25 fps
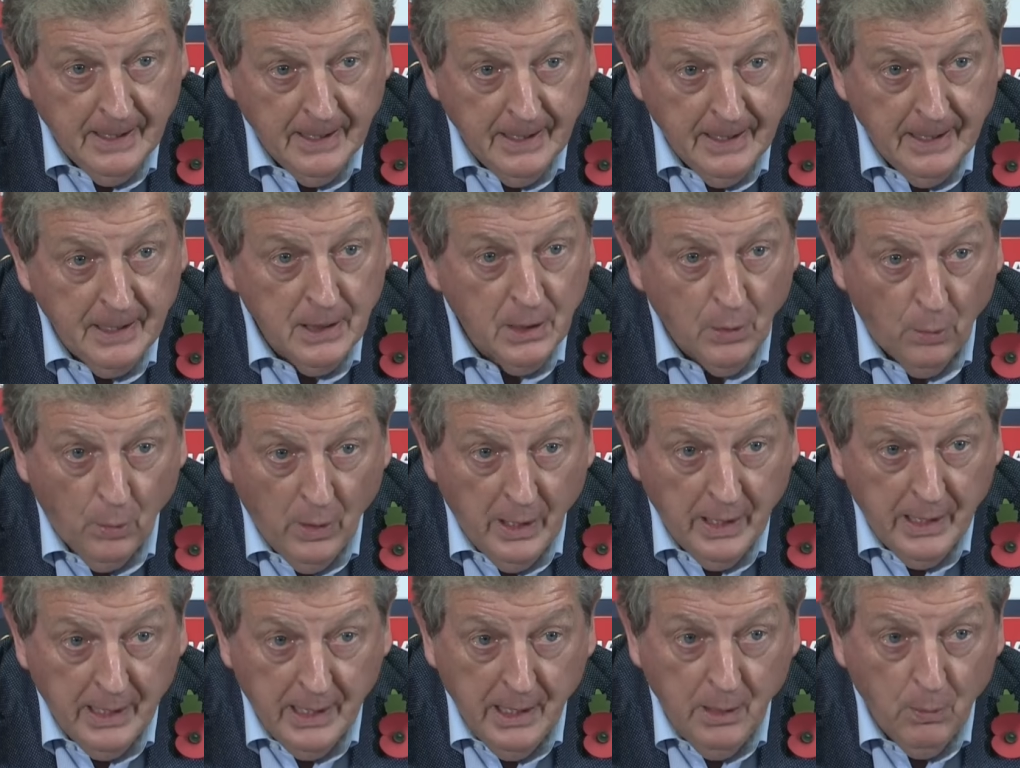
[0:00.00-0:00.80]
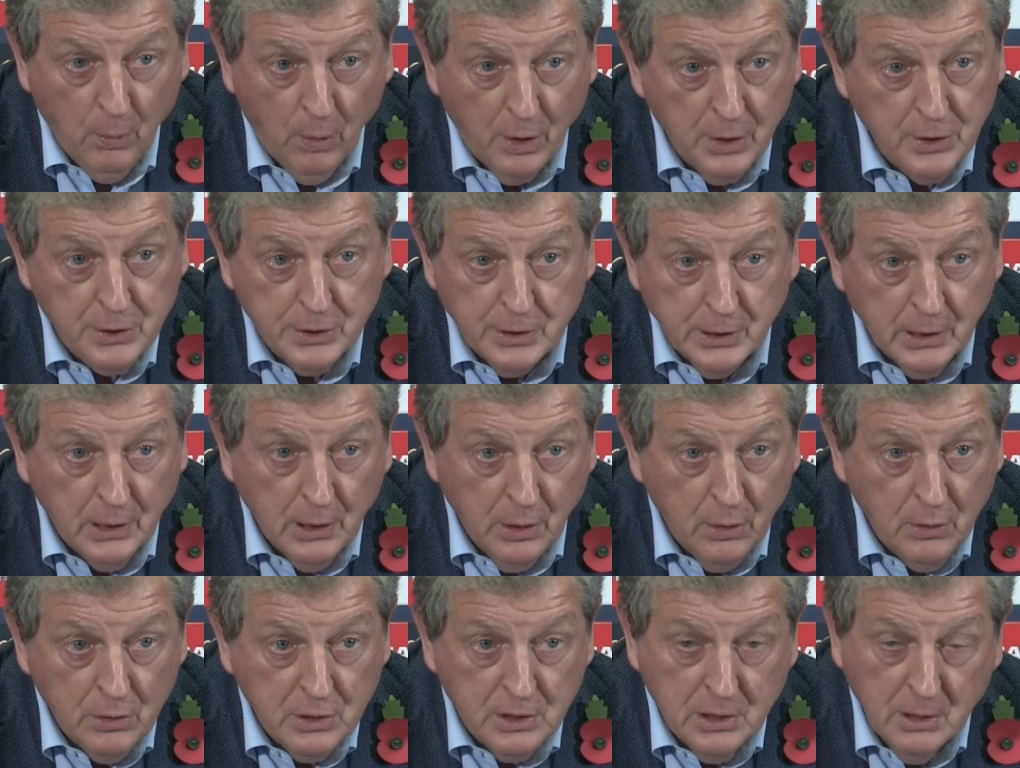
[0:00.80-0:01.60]
in the way he wants to
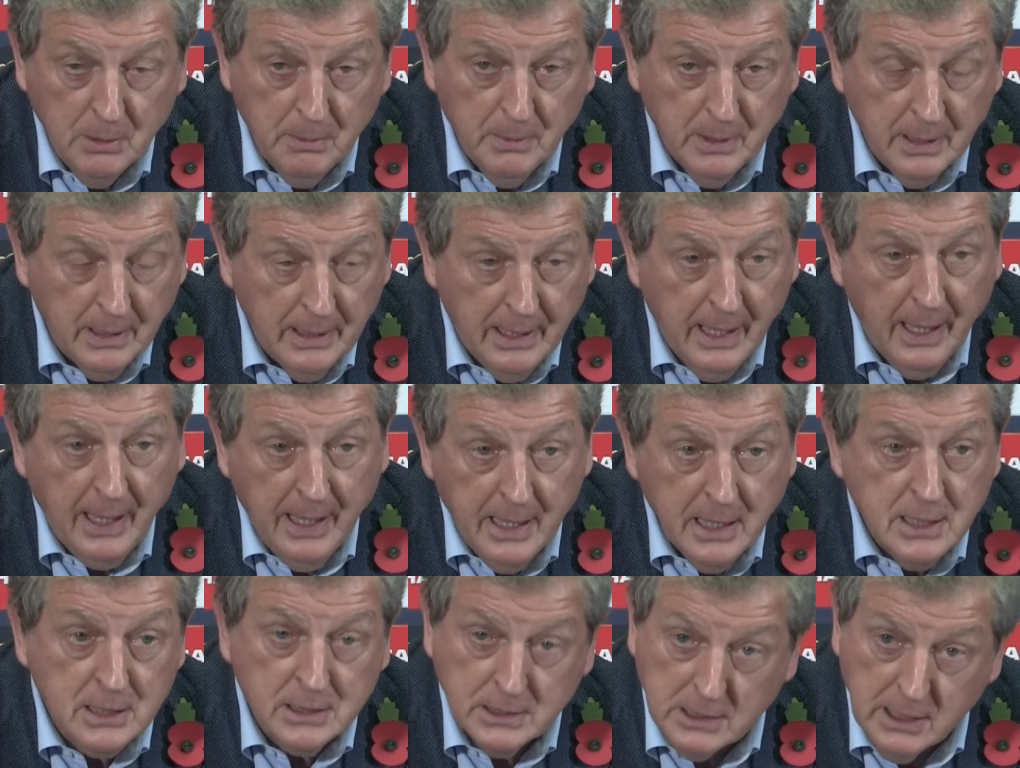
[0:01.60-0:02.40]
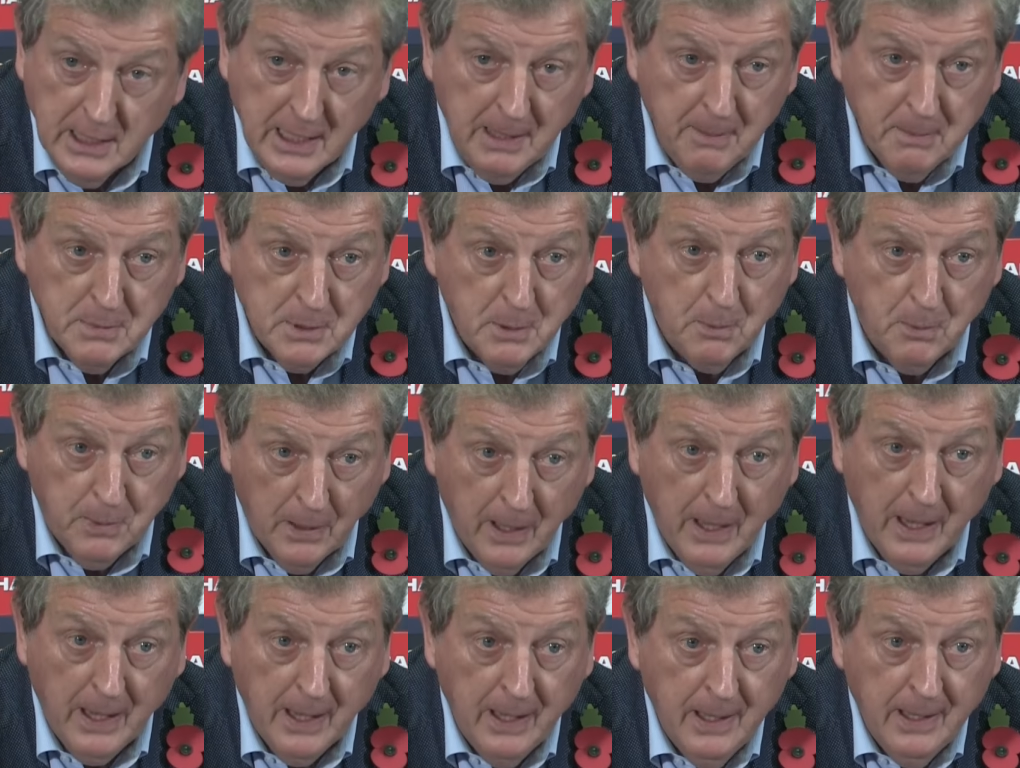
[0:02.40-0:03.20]
use them and get his team to
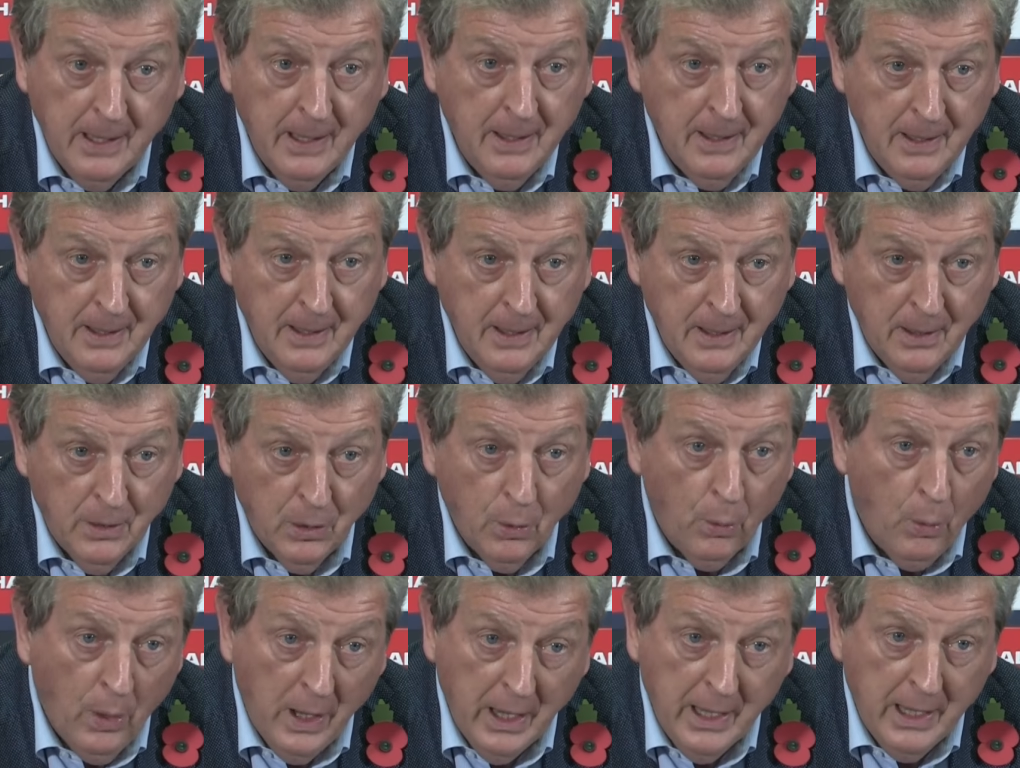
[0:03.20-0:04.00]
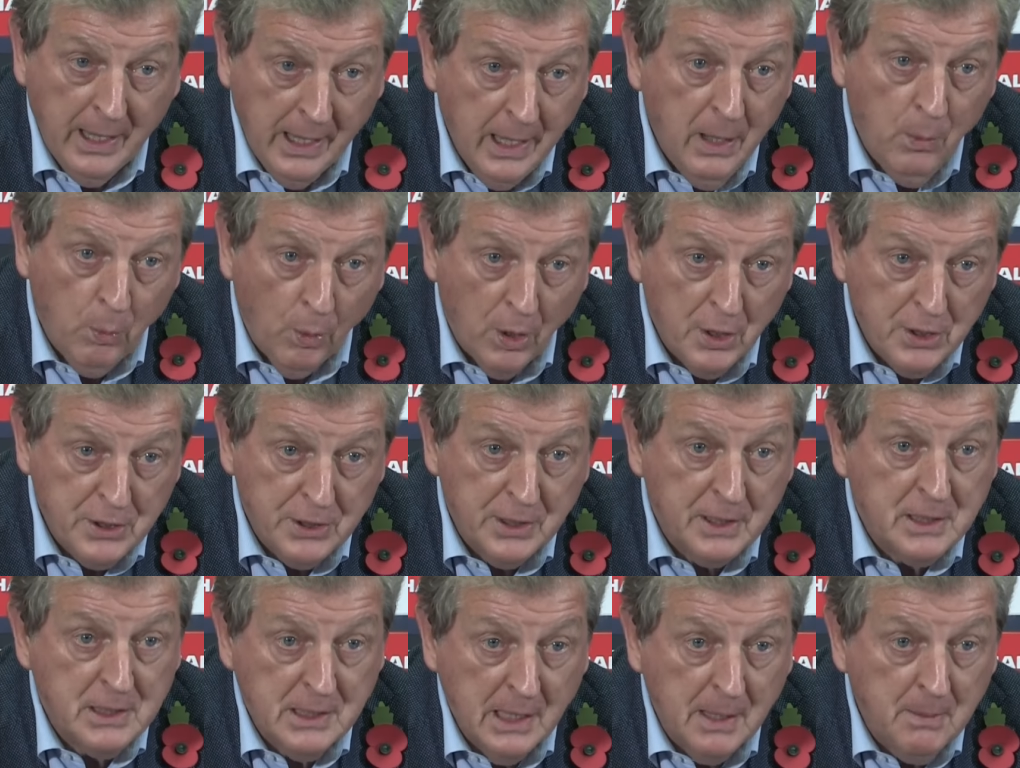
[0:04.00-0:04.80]
play the way he wants
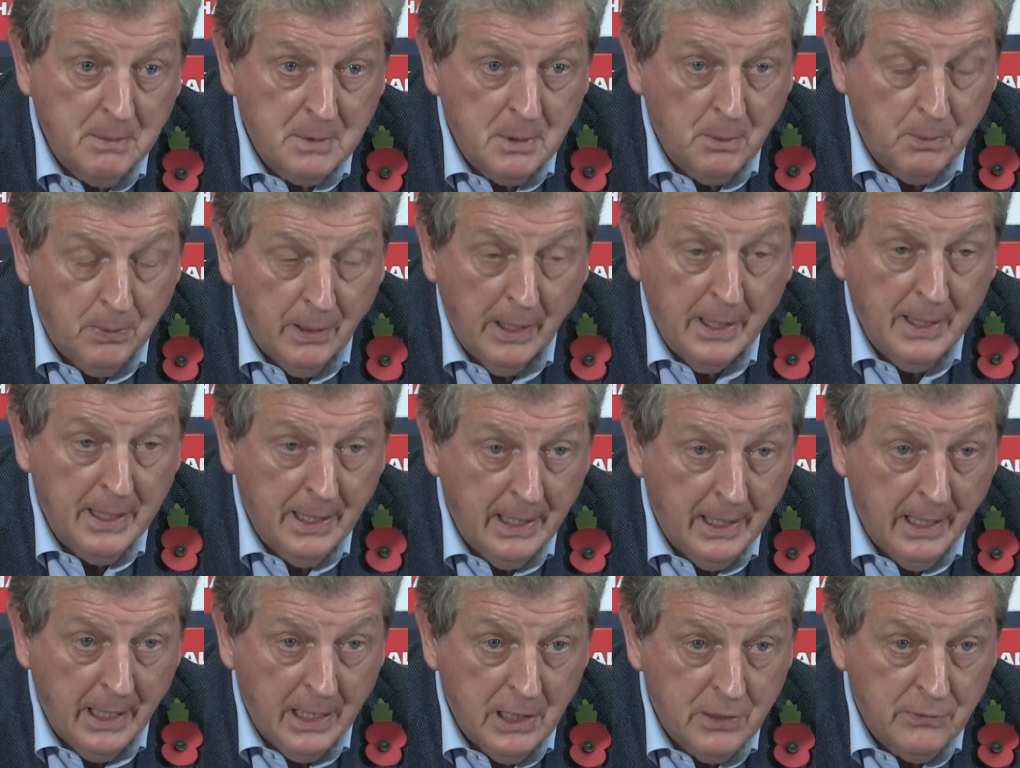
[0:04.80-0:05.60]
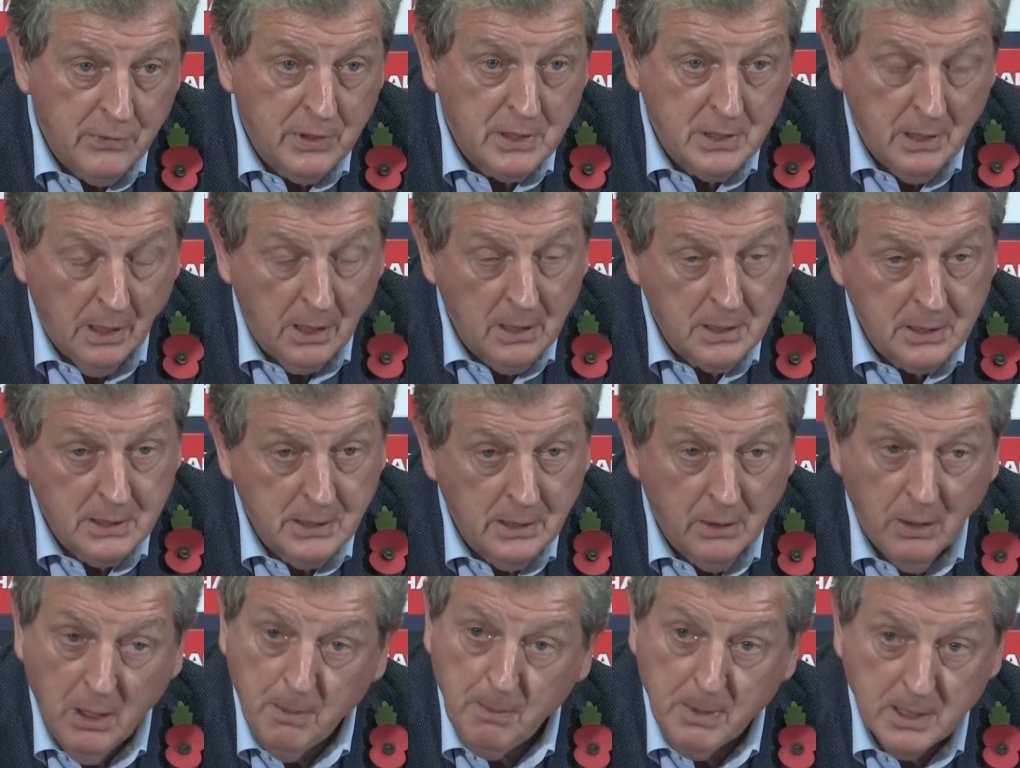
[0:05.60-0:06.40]
the team to play to get his results. And I